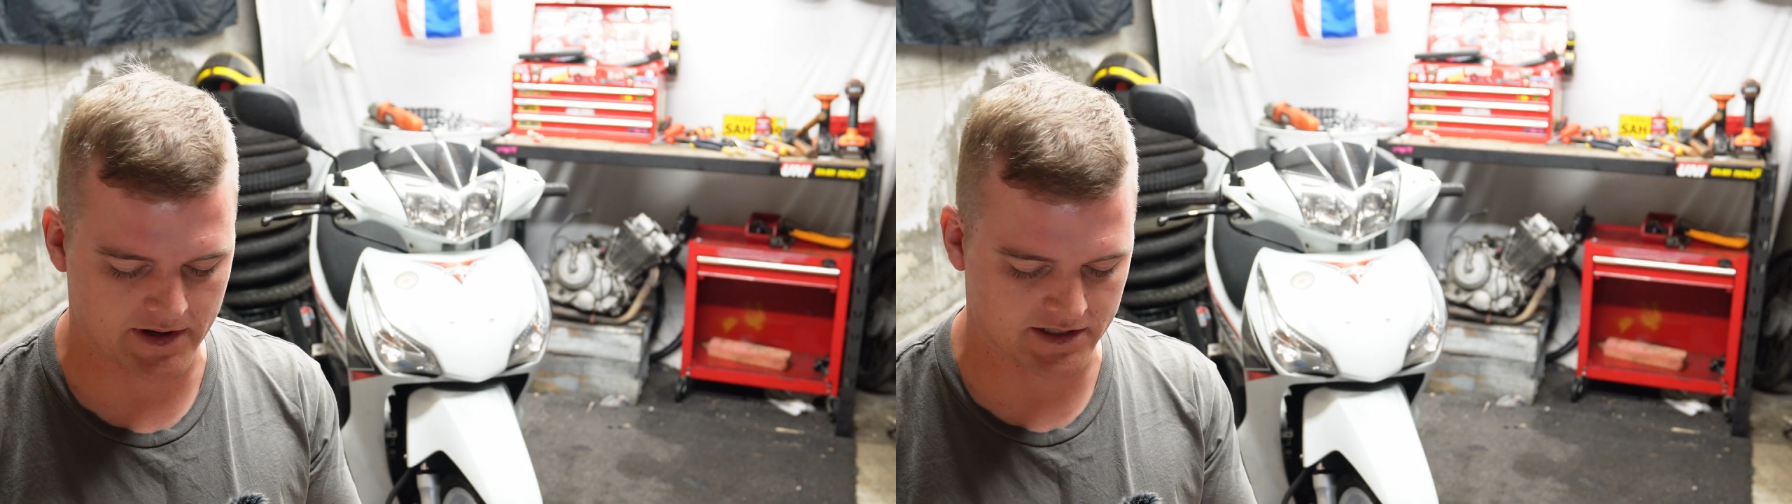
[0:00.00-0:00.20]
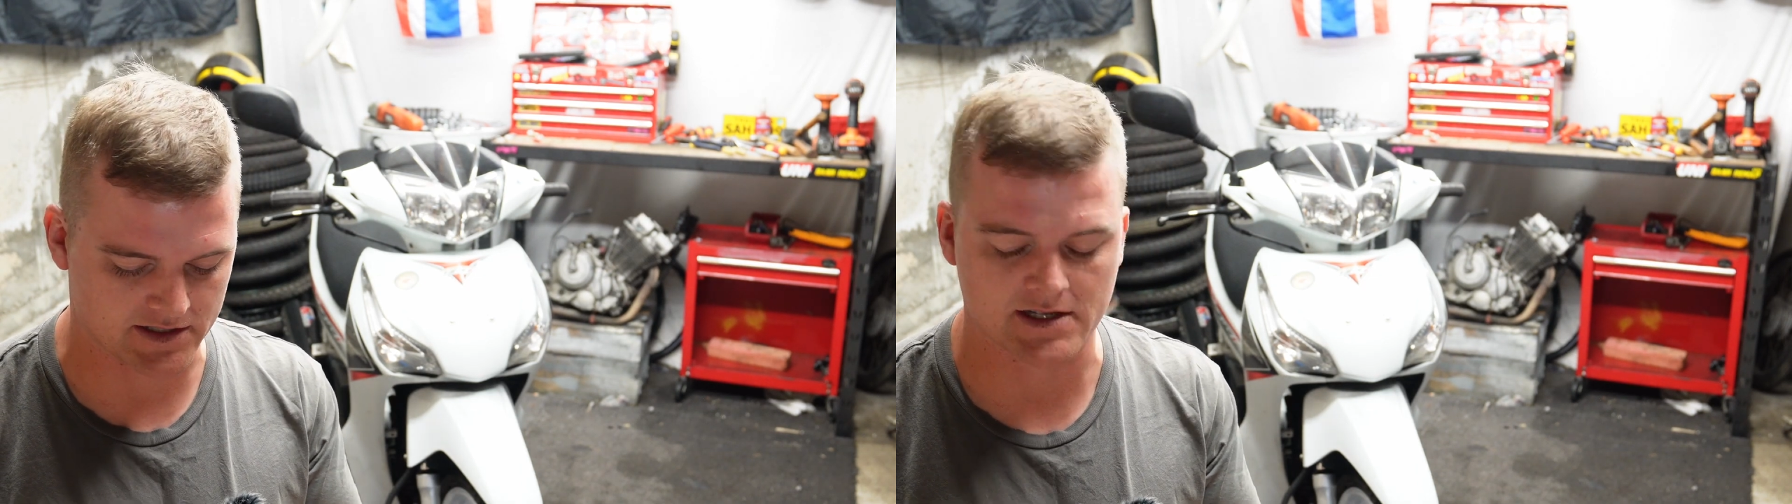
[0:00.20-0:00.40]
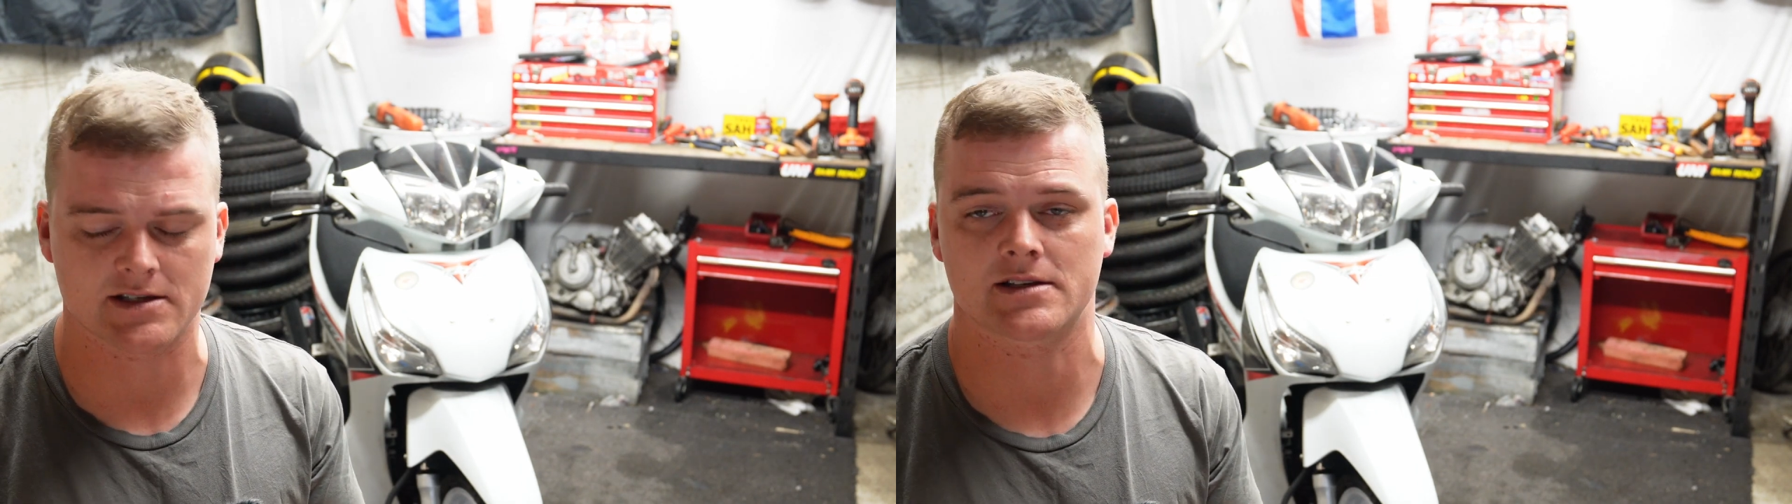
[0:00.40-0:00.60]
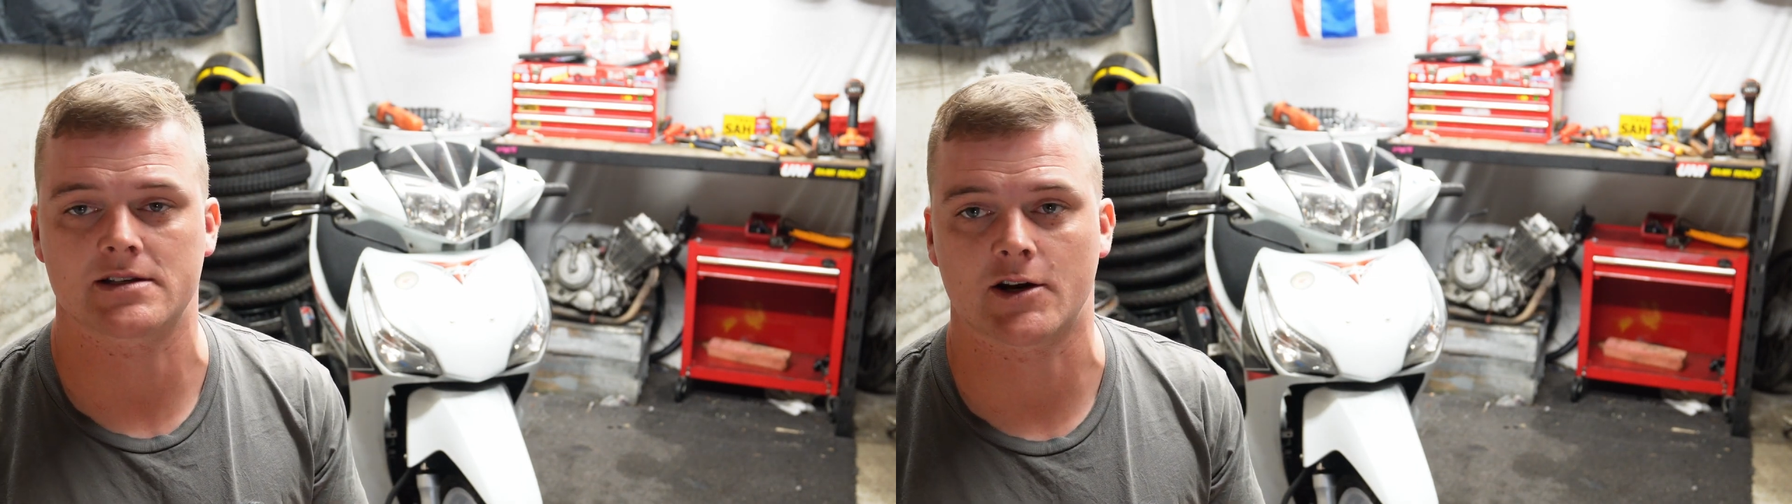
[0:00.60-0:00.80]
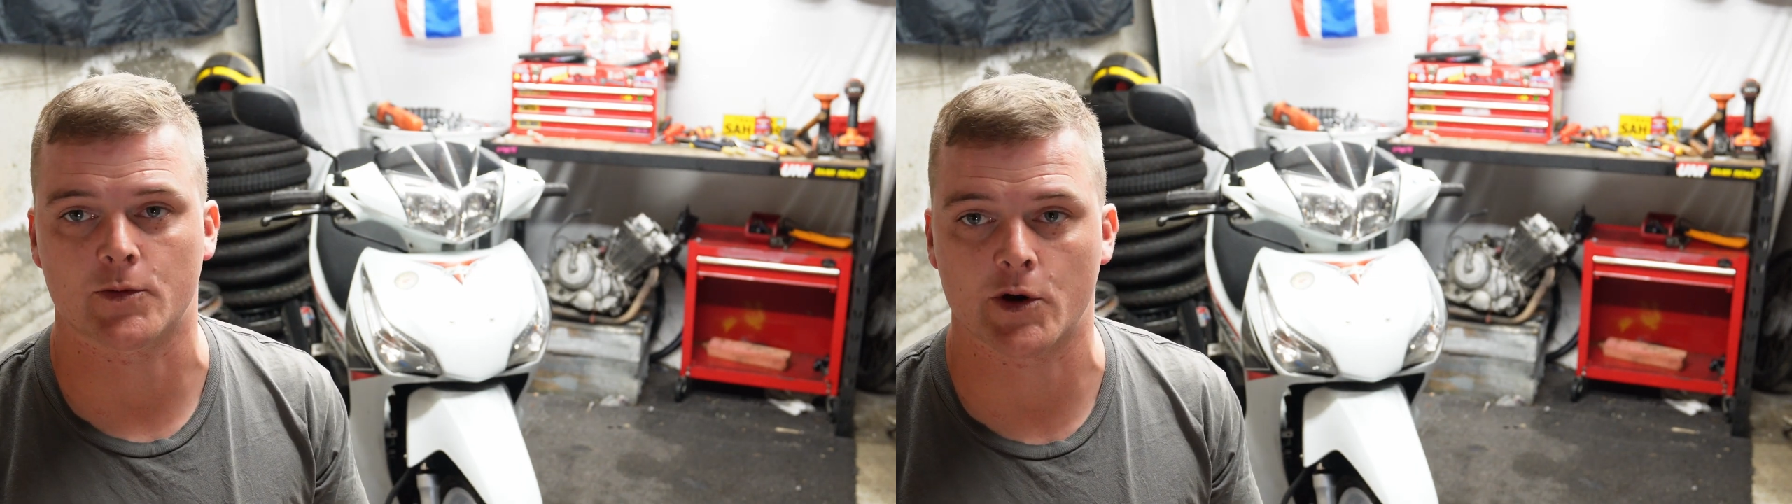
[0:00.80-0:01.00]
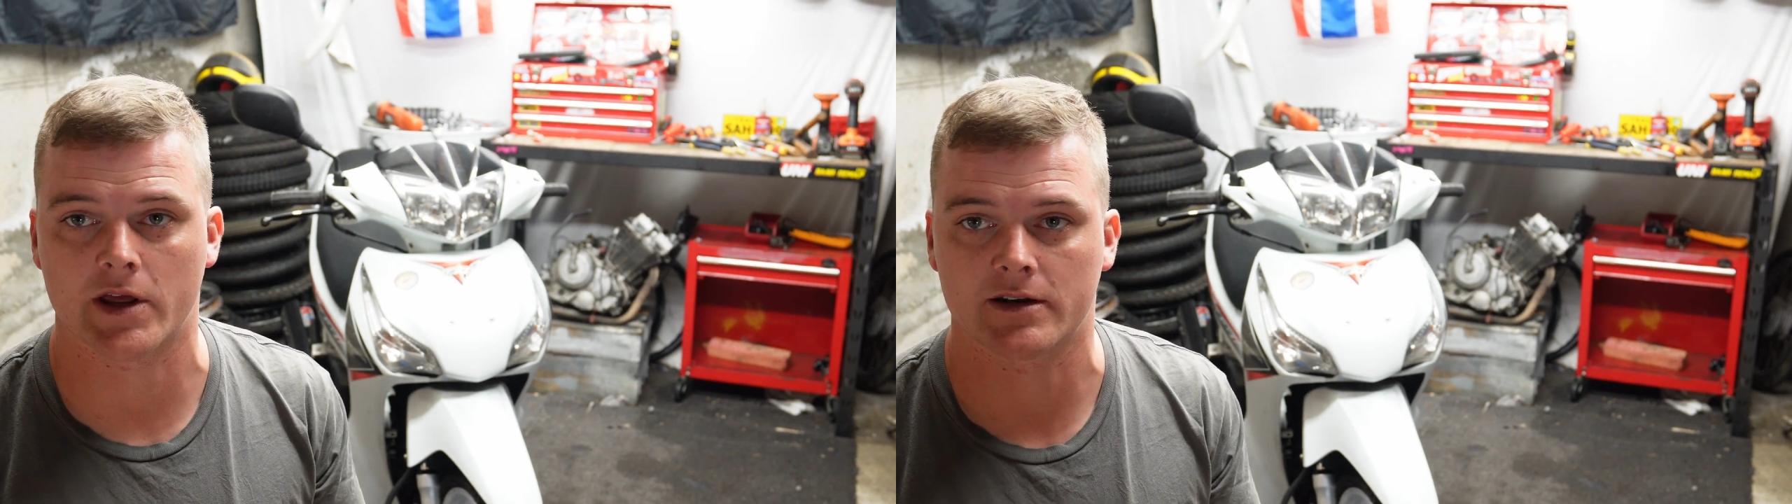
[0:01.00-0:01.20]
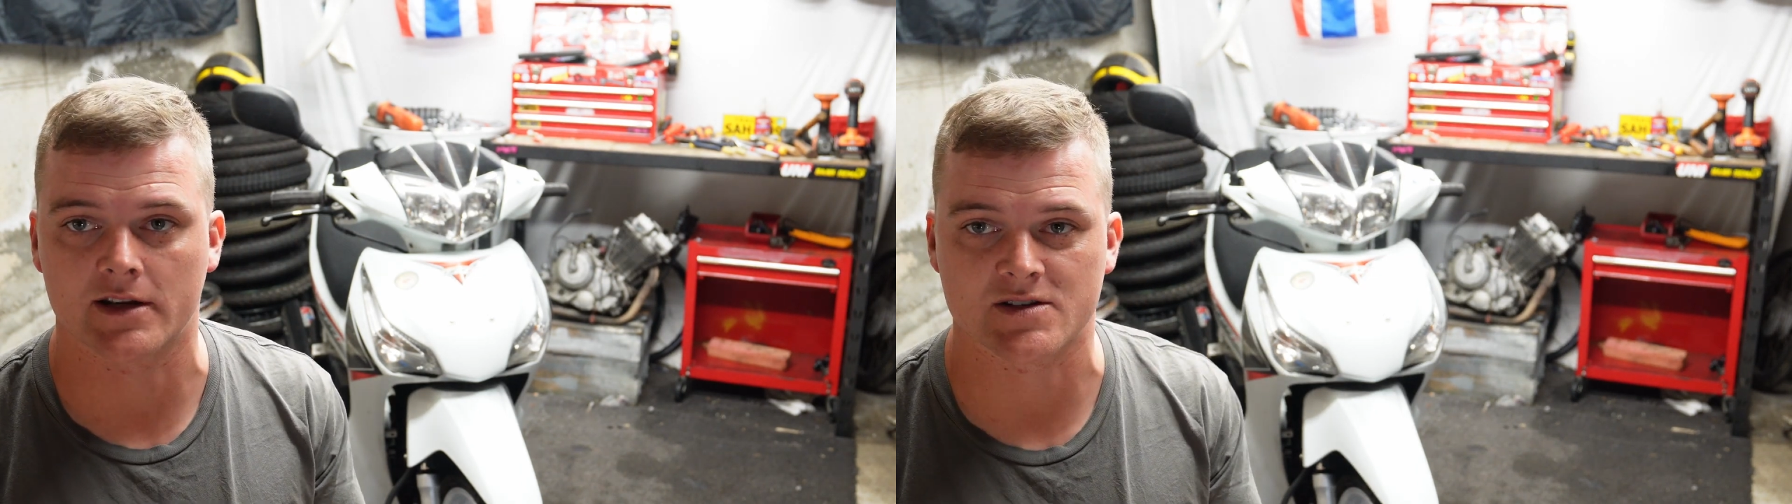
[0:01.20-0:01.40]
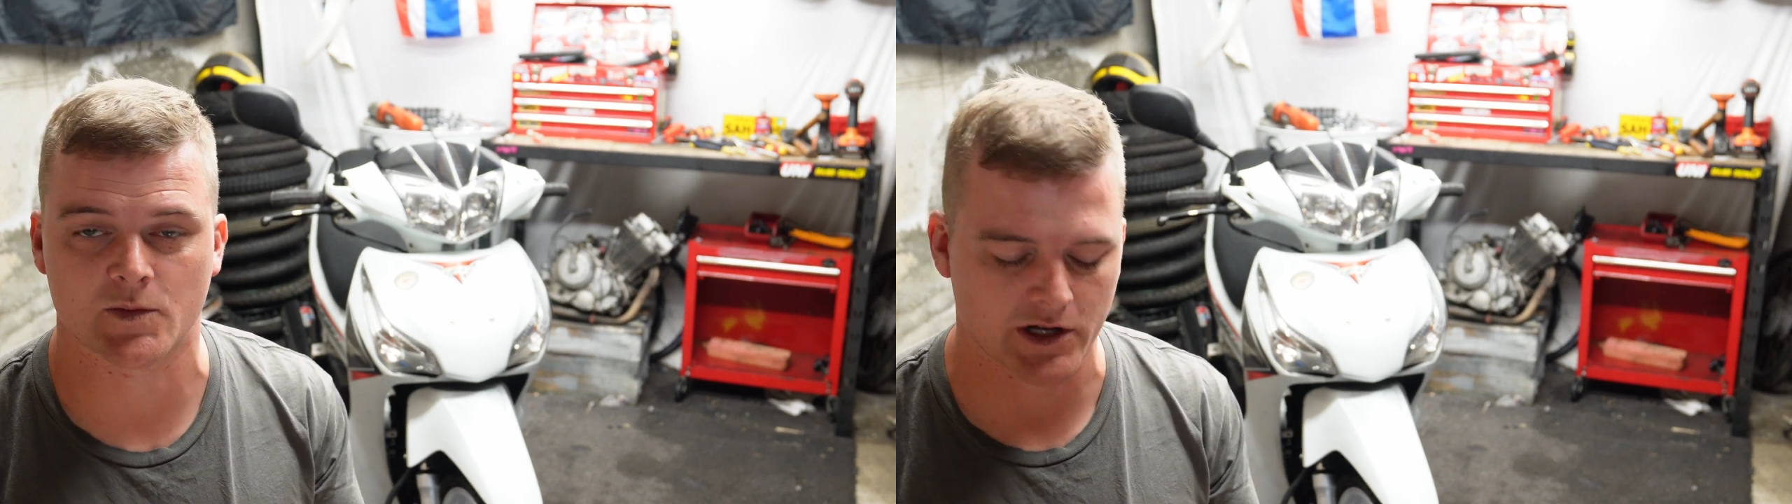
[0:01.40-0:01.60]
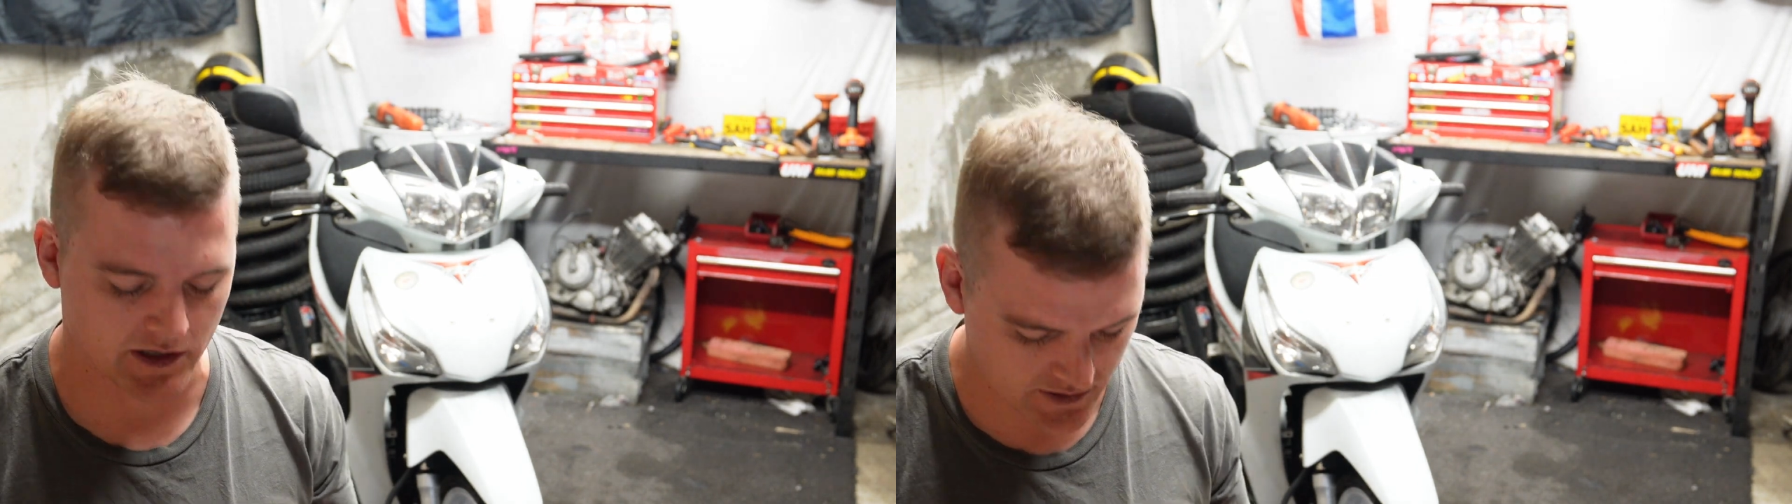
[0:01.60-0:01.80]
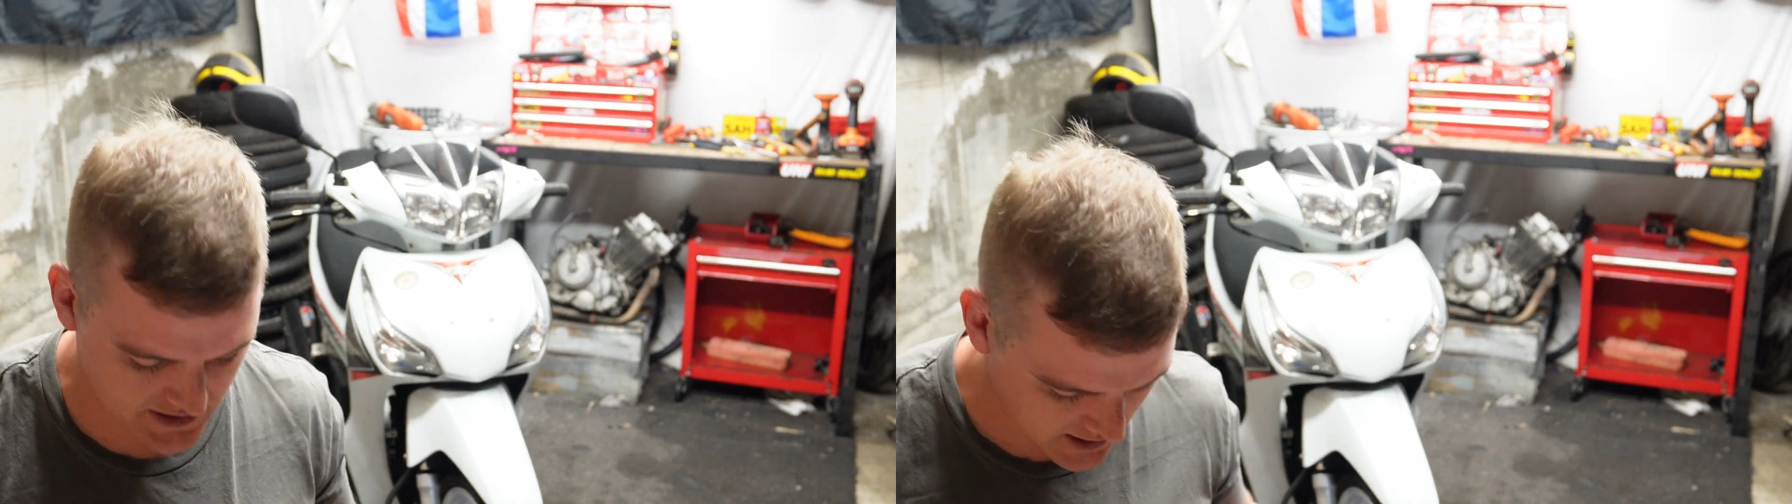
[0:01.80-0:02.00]
He just says it's a terrible kit and doesn't want to
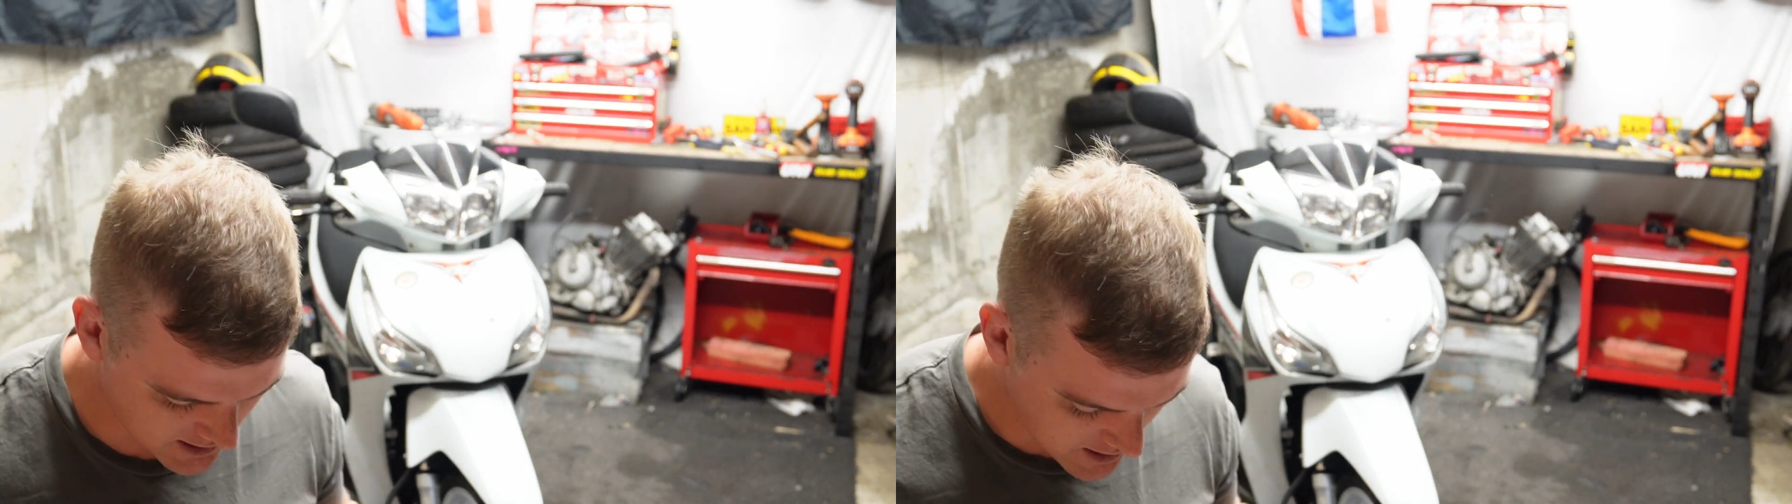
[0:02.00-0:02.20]
use it.